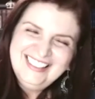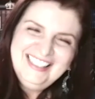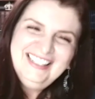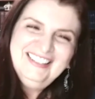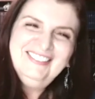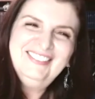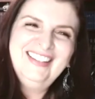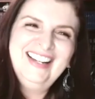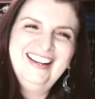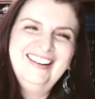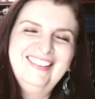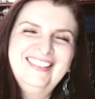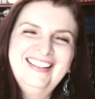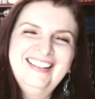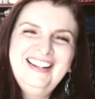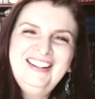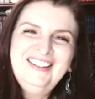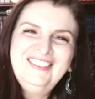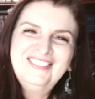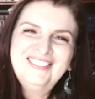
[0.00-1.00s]
Well,
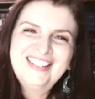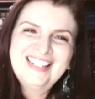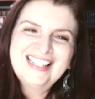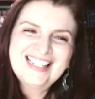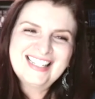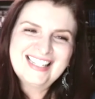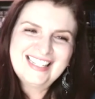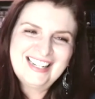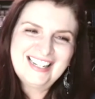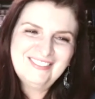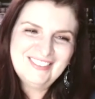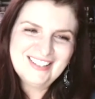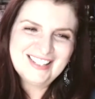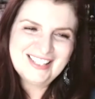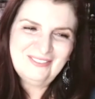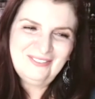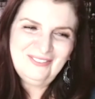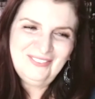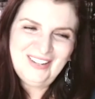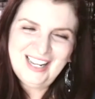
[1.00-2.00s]
Francine, it was
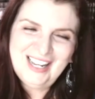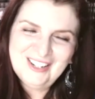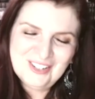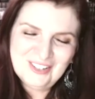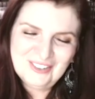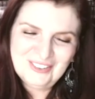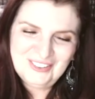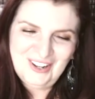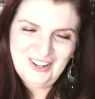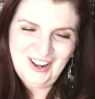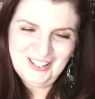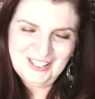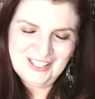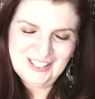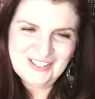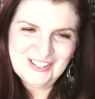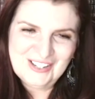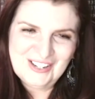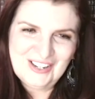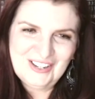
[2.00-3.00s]
a pleasure
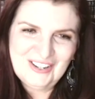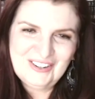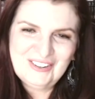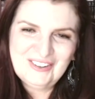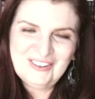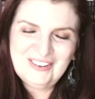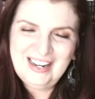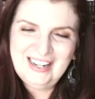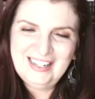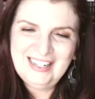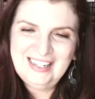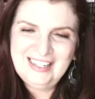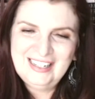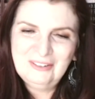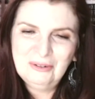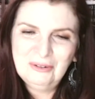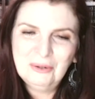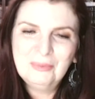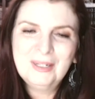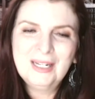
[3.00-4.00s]
talking to you, and it
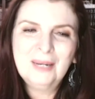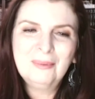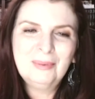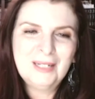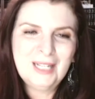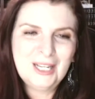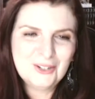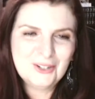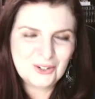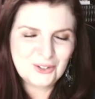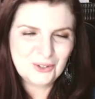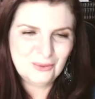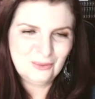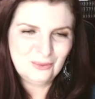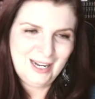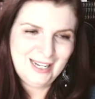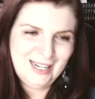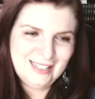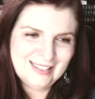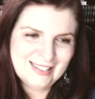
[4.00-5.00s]
will be a pleasure to
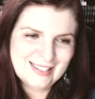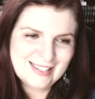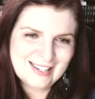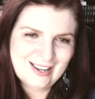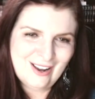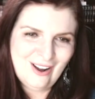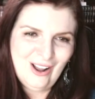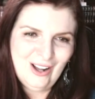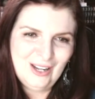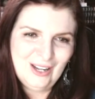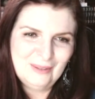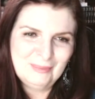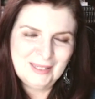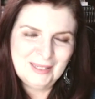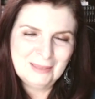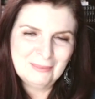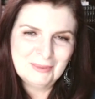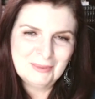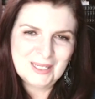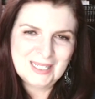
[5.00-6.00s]
write this column,
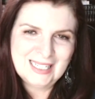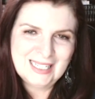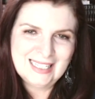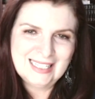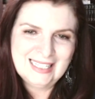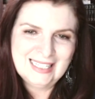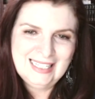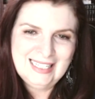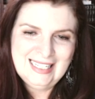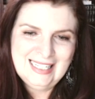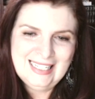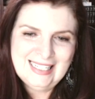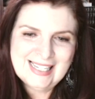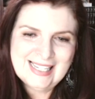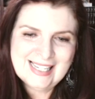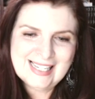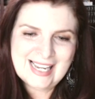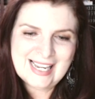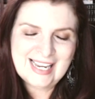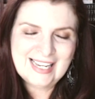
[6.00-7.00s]
and I'm going to
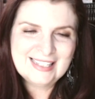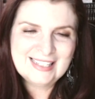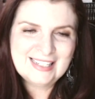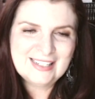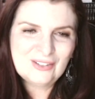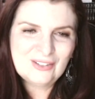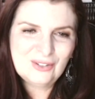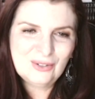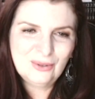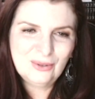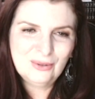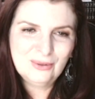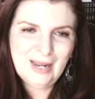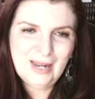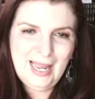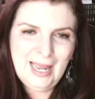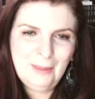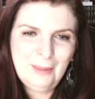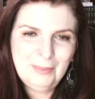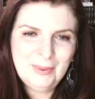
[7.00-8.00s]
send it to
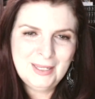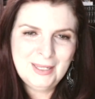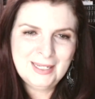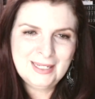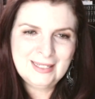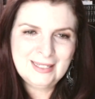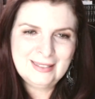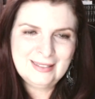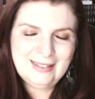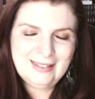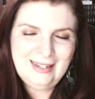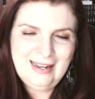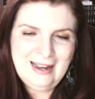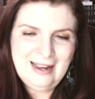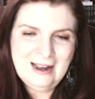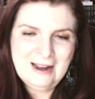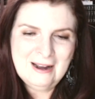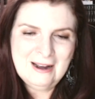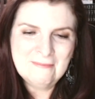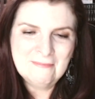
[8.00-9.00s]
Epic,
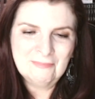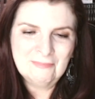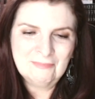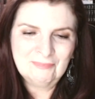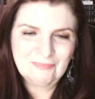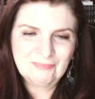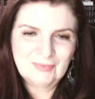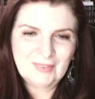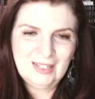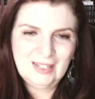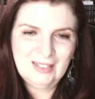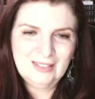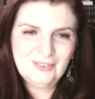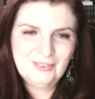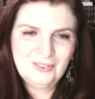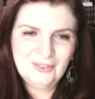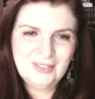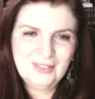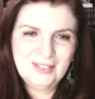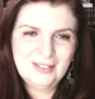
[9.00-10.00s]

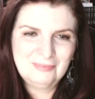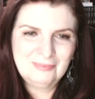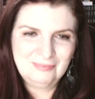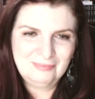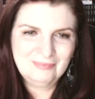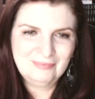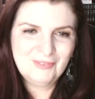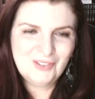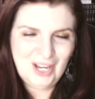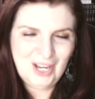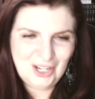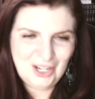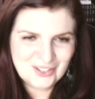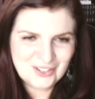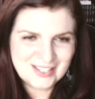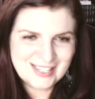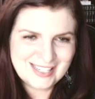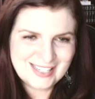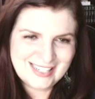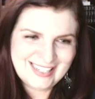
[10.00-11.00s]
to the
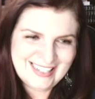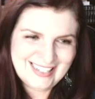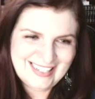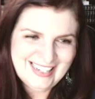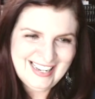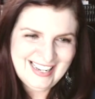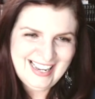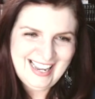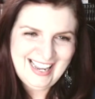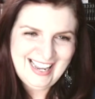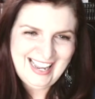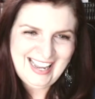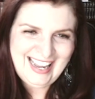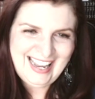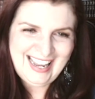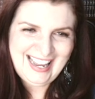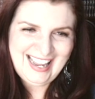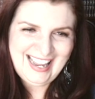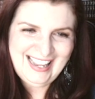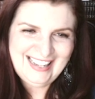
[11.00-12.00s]
agency,
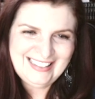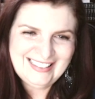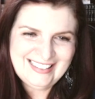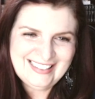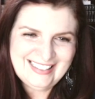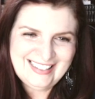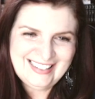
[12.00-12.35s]
and